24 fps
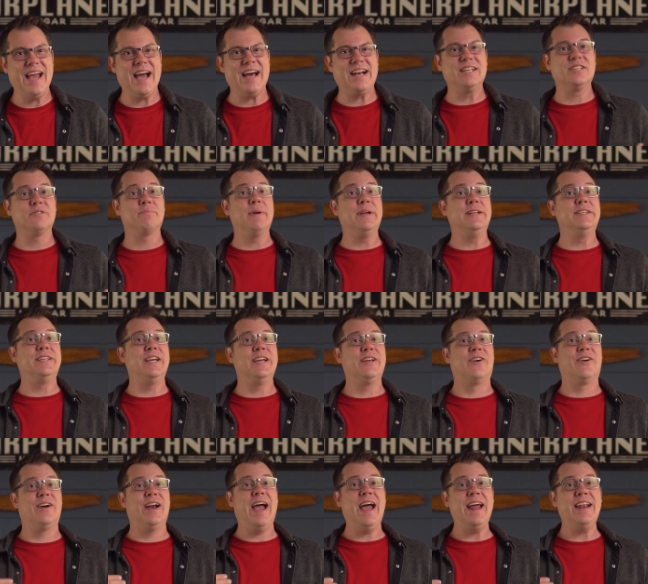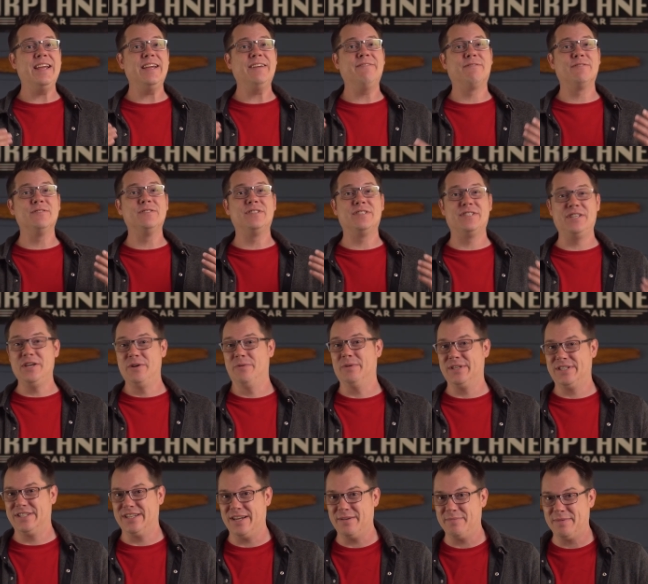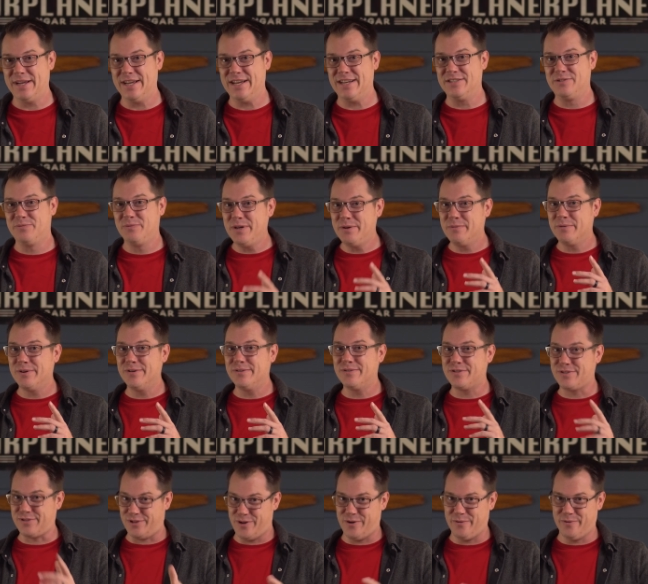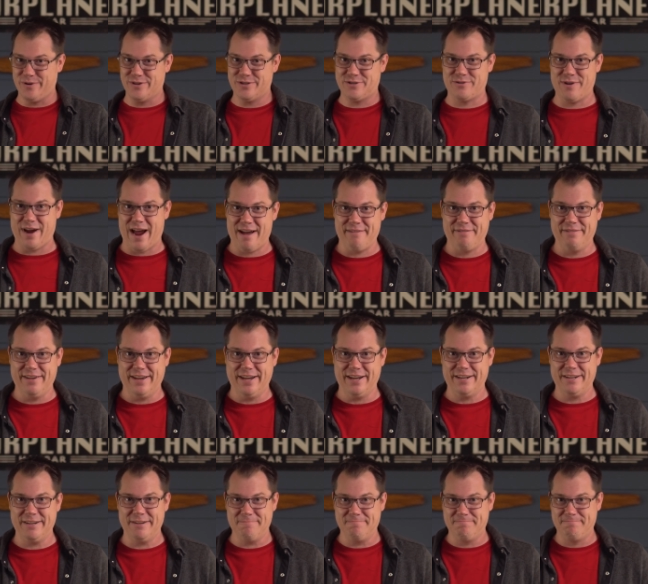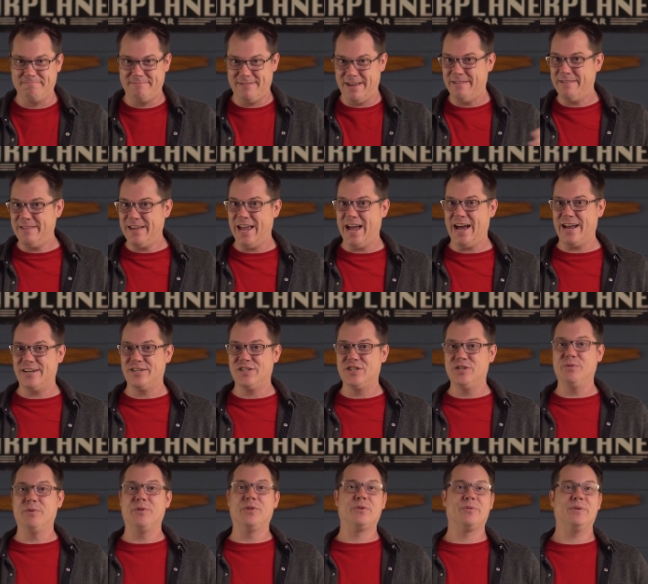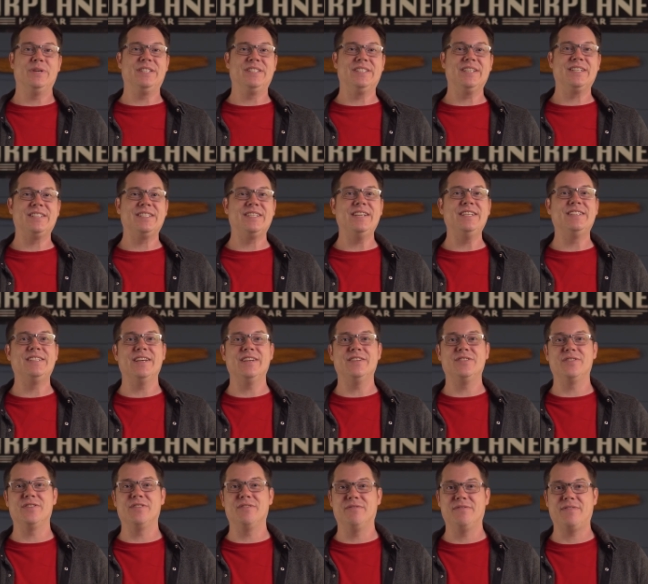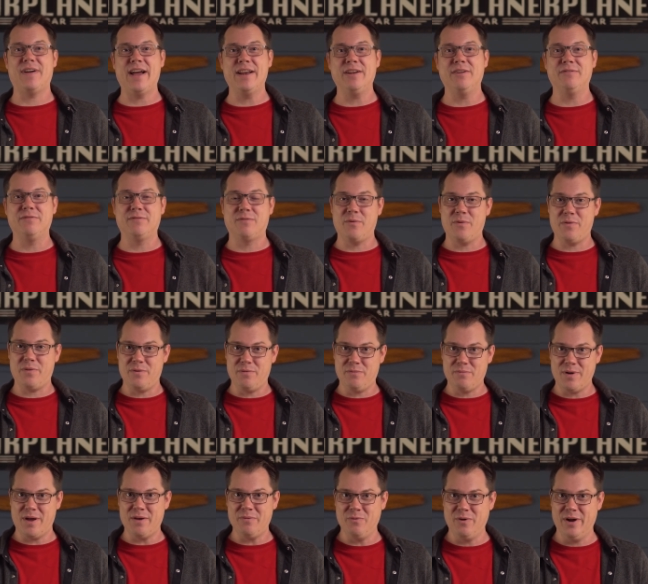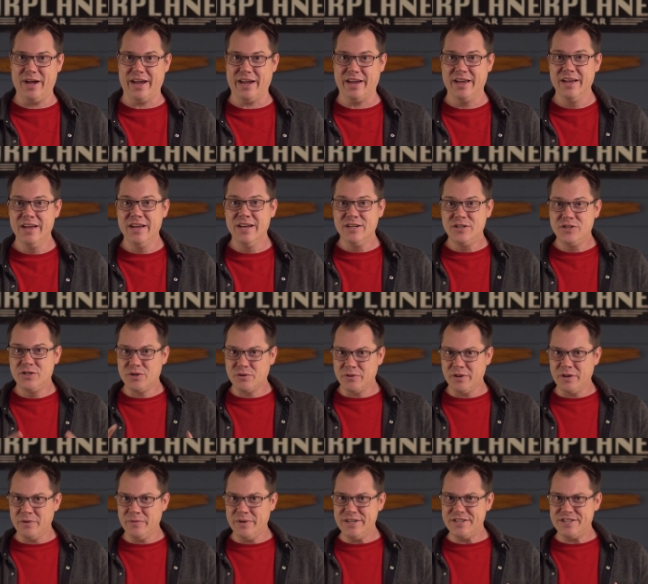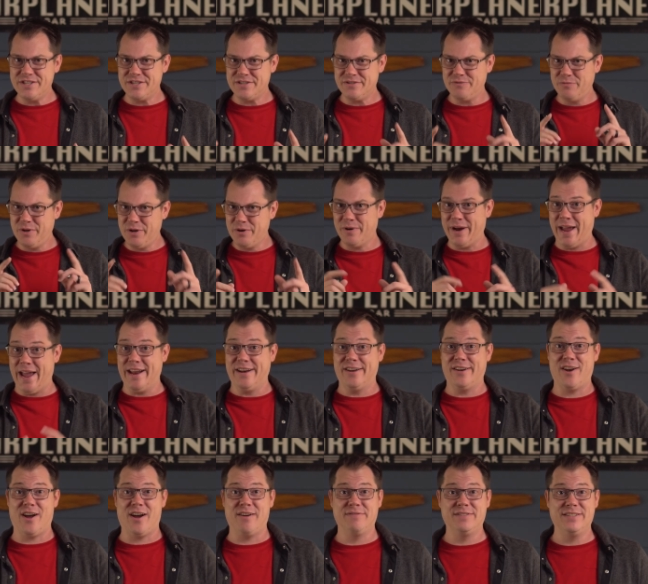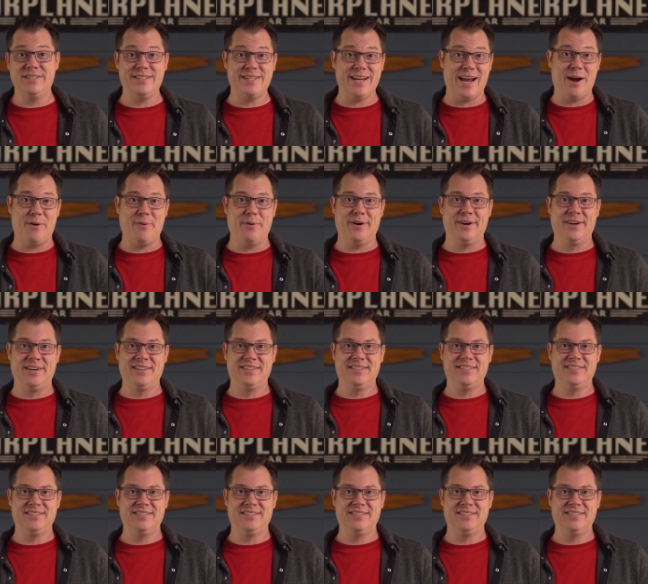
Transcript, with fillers: had us maintain our heading for sequencing because we were slower traffic, and then they had us do a 360 to enter the final for the runway, during which we were handed off to tower.